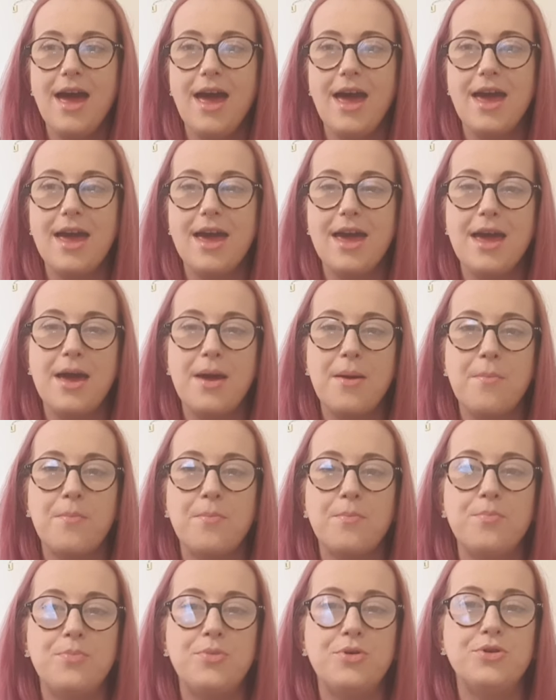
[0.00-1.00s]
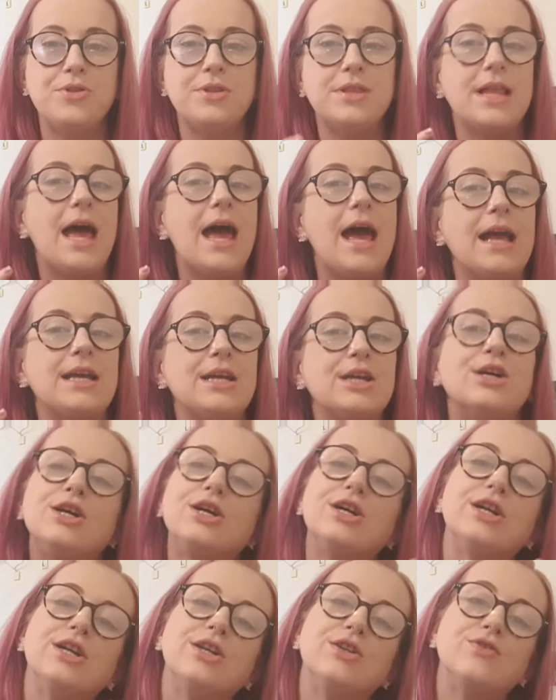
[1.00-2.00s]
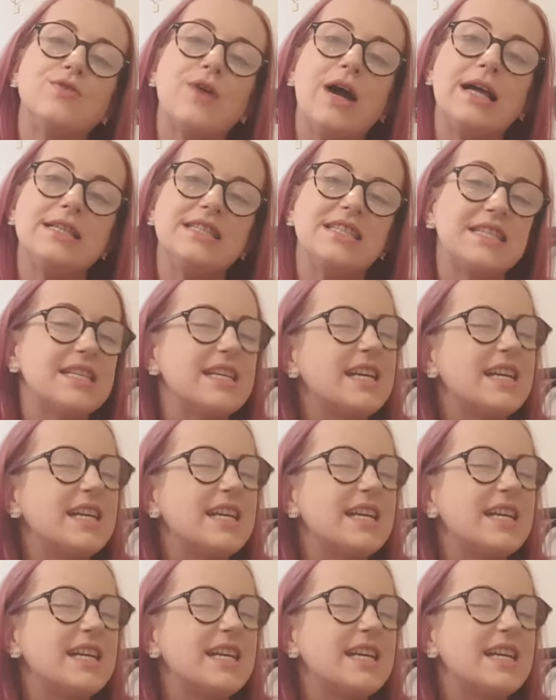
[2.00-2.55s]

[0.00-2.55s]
putting anger and rants